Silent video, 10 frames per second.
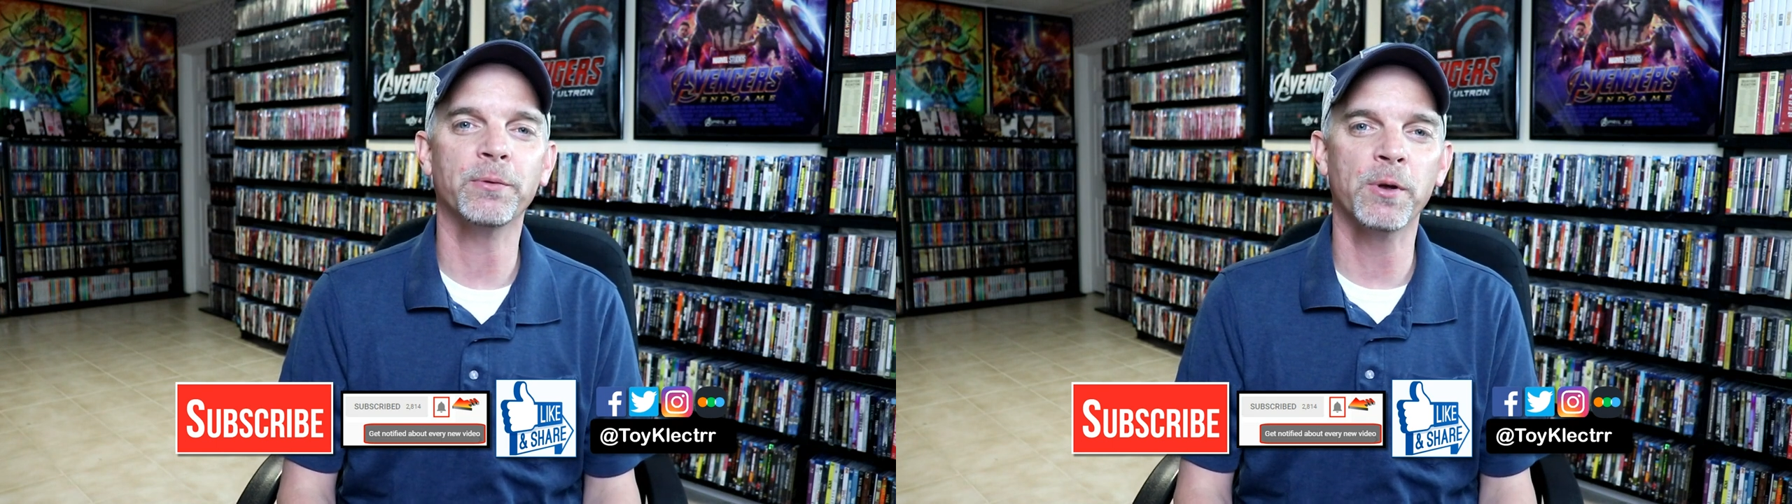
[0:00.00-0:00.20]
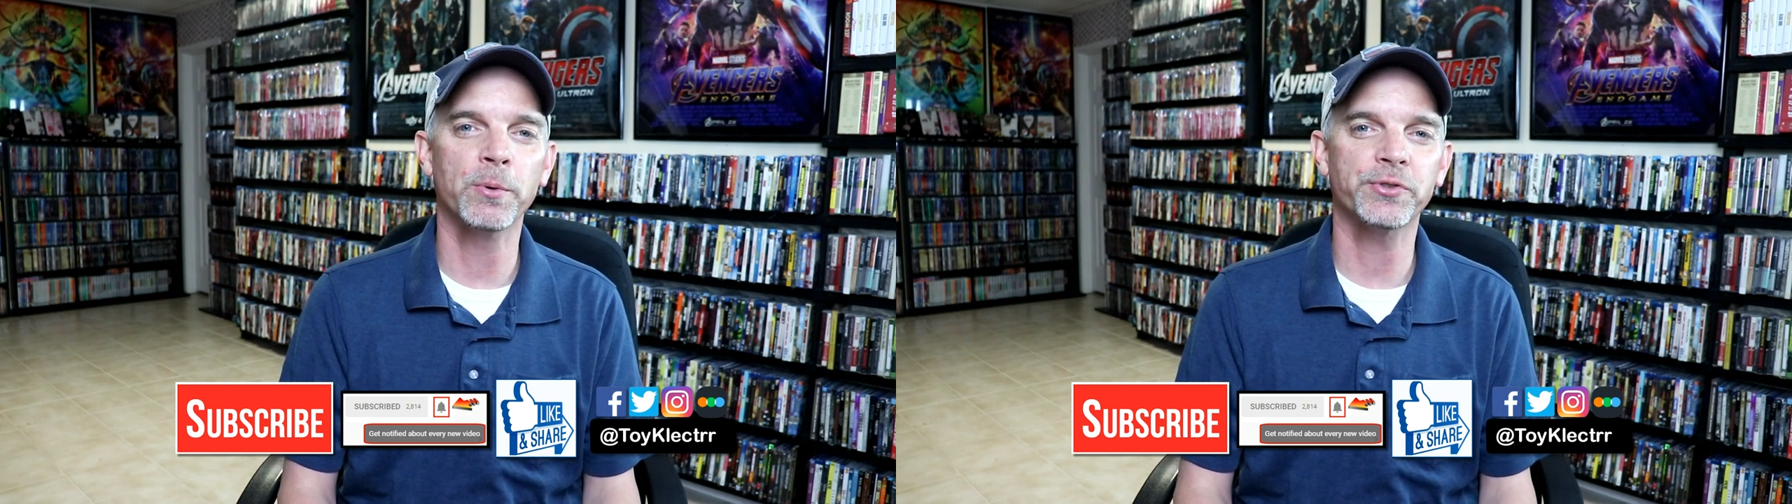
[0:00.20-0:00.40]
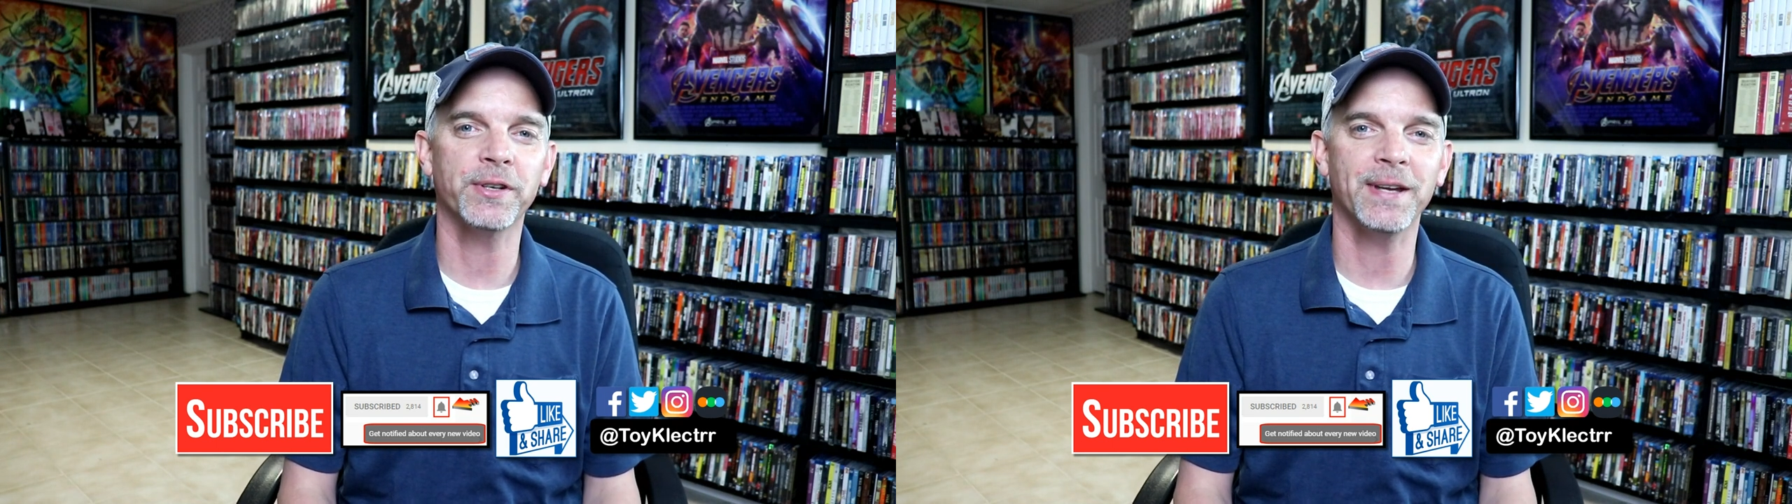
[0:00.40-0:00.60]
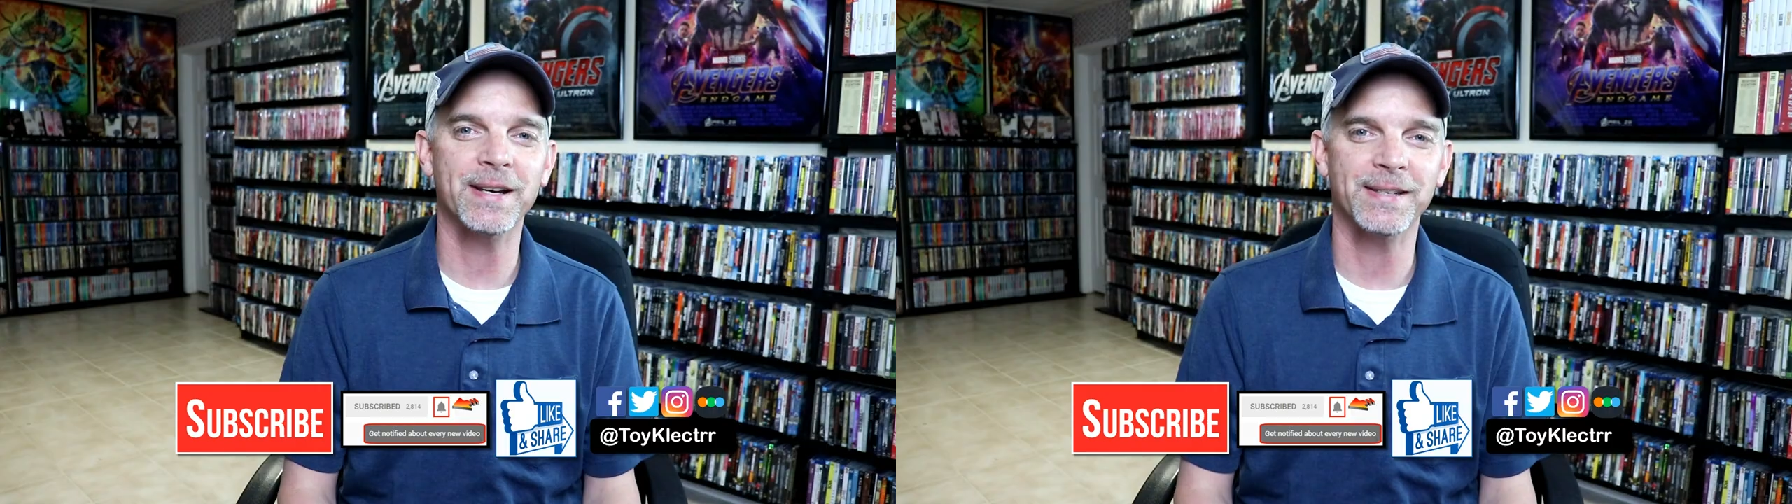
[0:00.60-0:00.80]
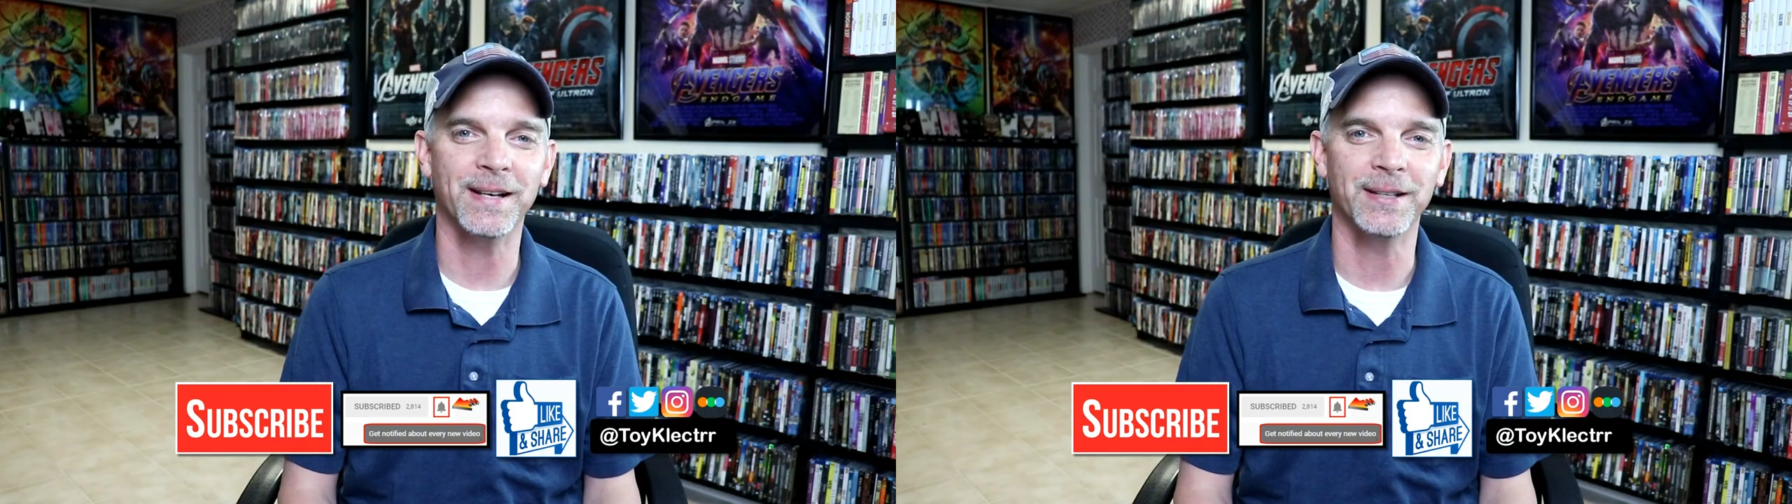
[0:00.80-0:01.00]
and we will see you
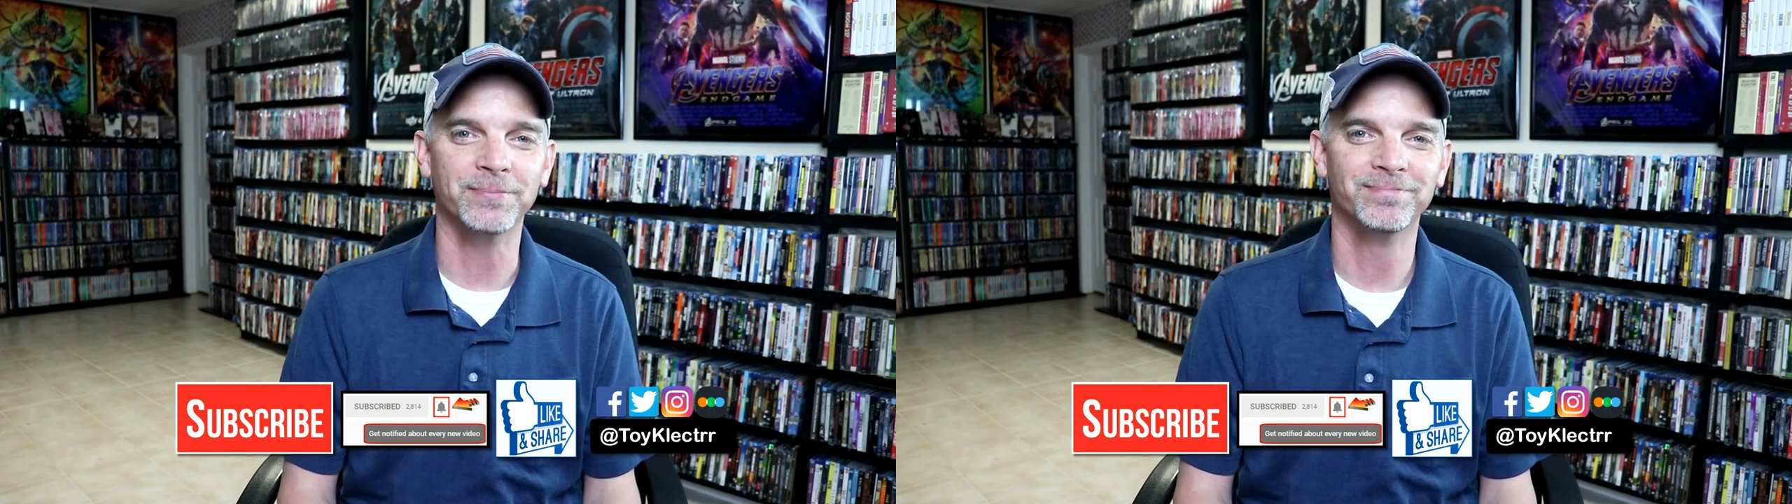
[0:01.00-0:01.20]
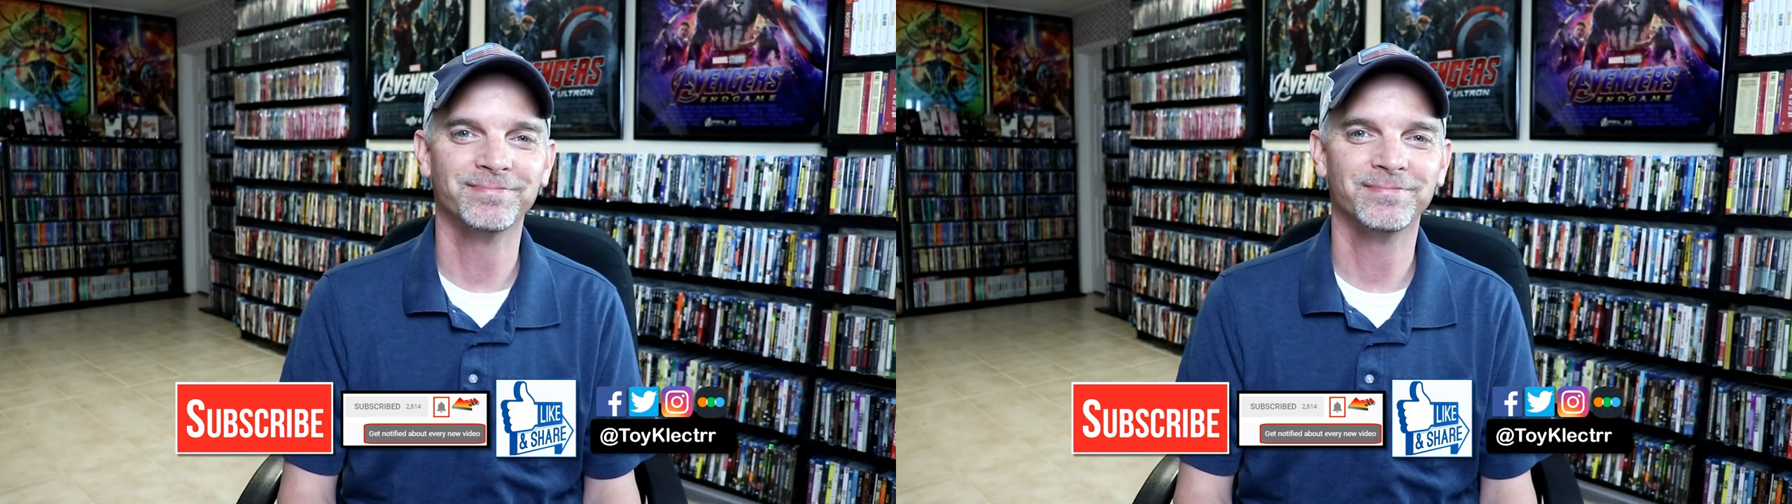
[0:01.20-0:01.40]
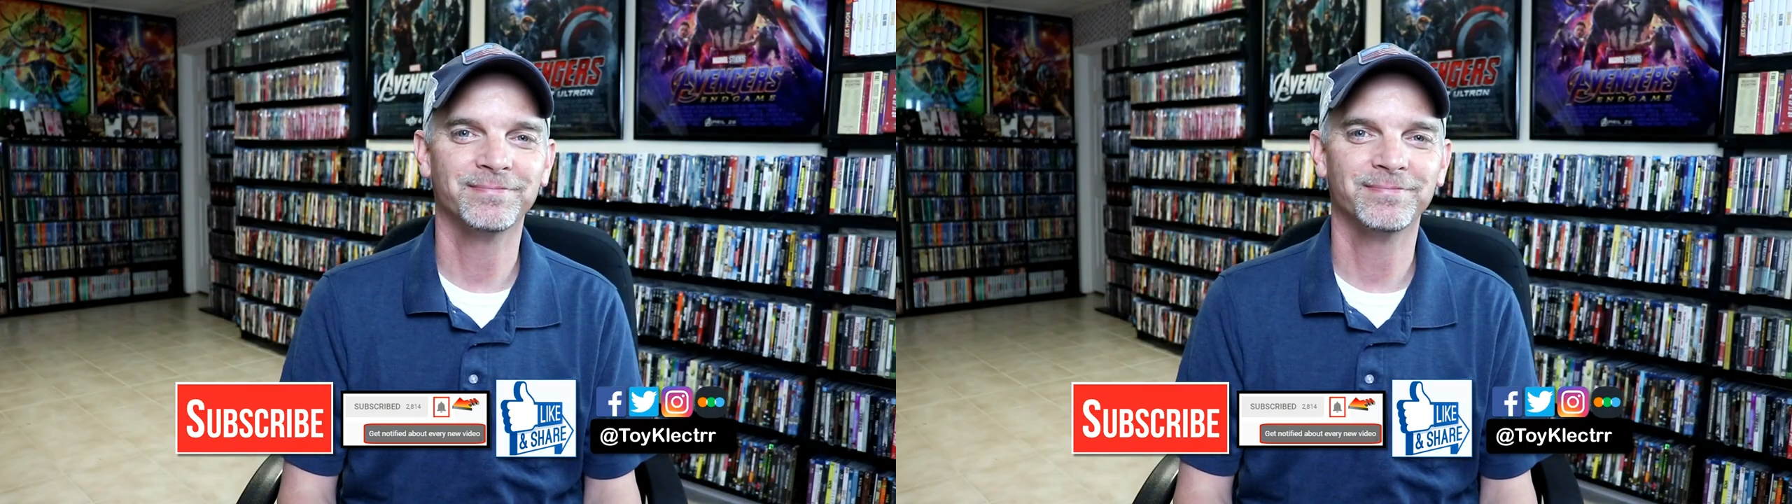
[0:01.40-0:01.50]
next time.